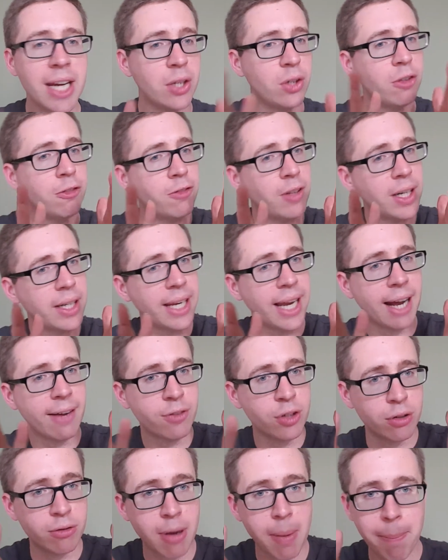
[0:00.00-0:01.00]
and you find you have
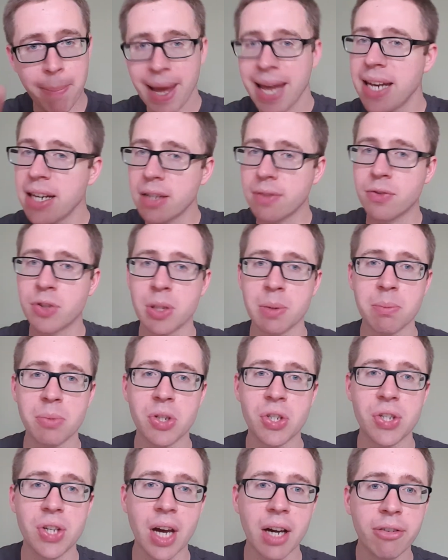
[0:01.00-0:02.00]
to repent of some
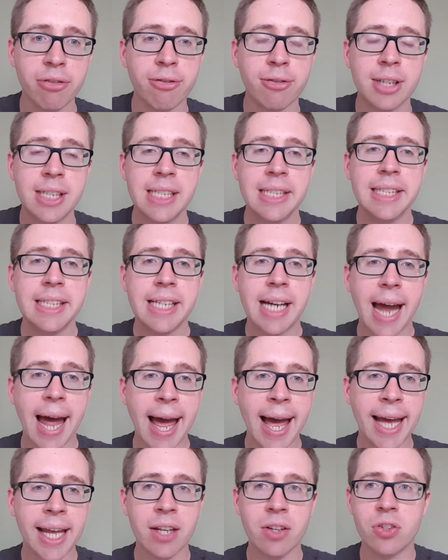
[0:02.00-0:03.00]
stuff,
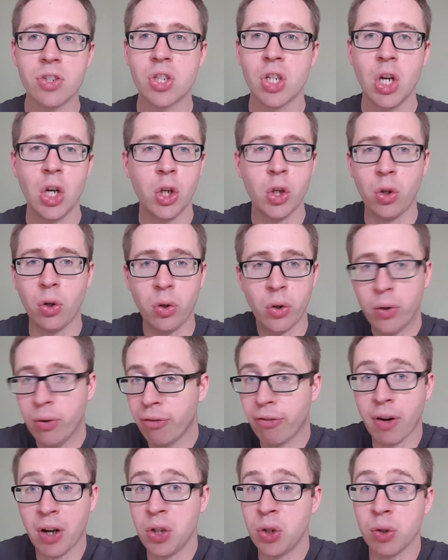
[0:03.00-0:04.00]
and you
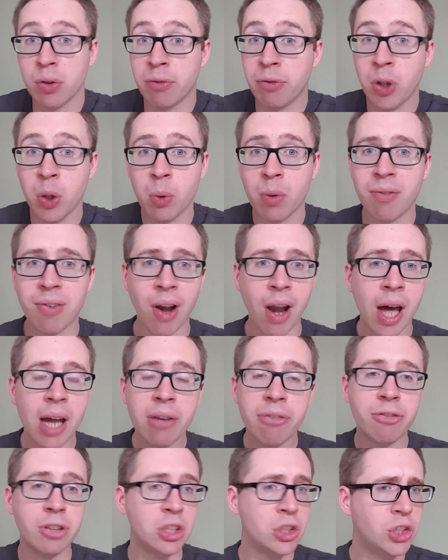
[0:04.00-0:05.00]
find your view of
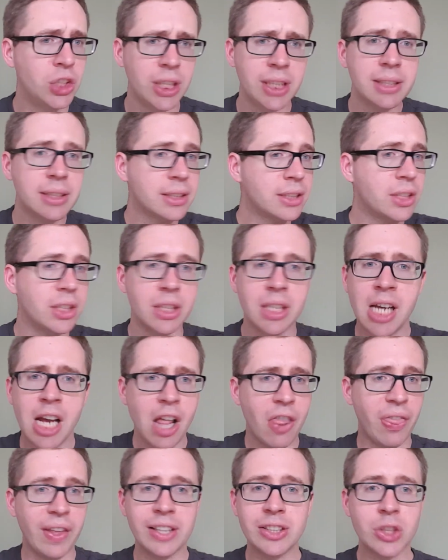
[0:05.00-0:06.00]
life and Jesus and
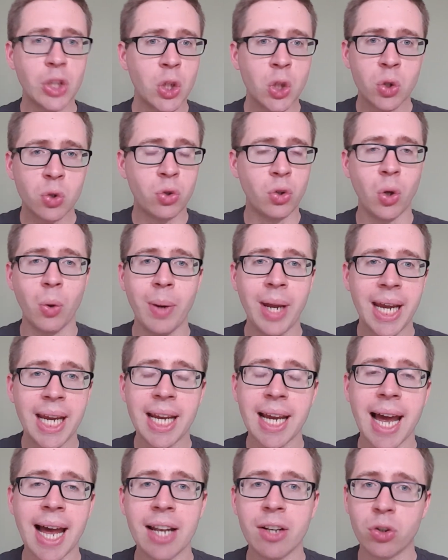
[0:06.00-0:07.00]
things that you're doing
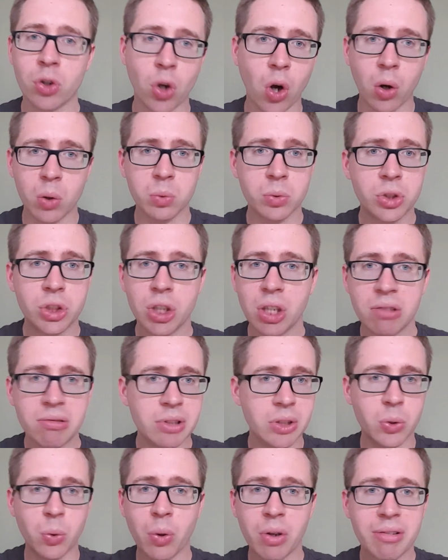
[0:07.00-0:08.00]
and culture
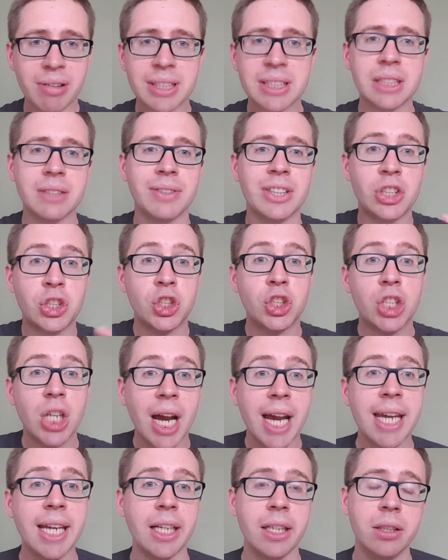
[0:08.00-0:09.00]
and all the rest of it
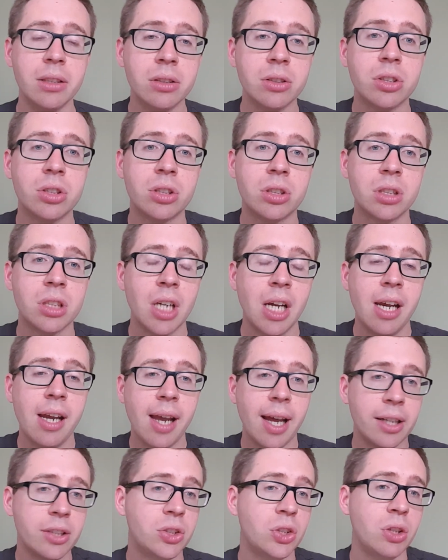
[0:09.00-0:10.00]
changed
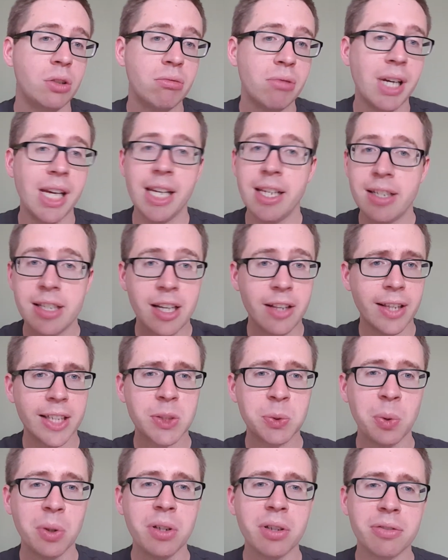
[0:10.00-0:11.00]
as you read. That's
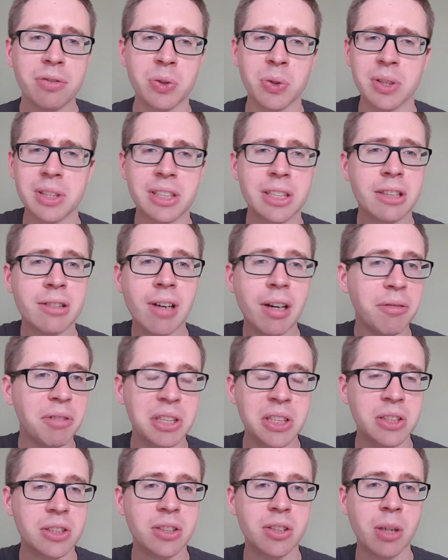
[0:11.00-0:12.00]
wonderful. It's a great
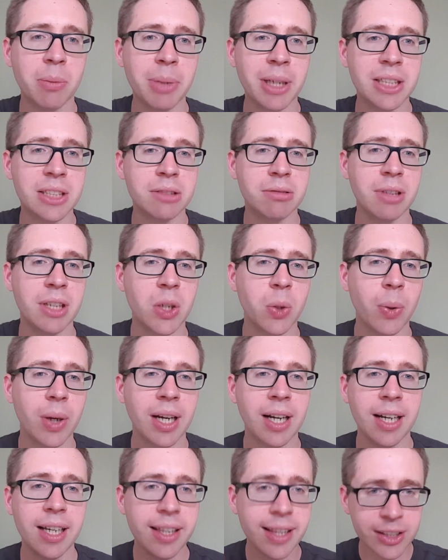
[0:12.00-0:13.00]
reason to not be able to read
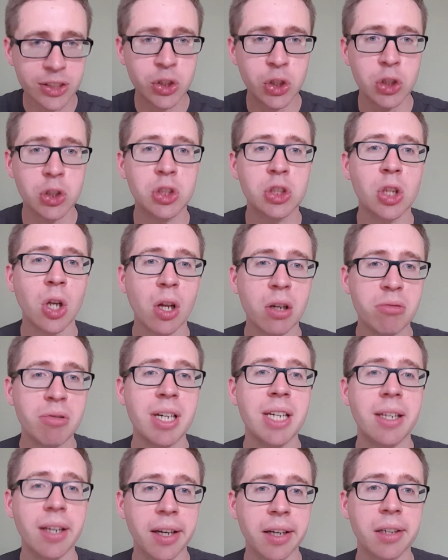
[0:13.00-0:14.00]
quickly. That's good slow
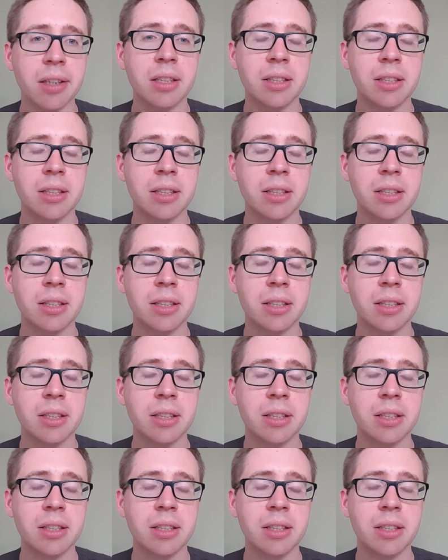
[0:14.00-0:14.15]
reading.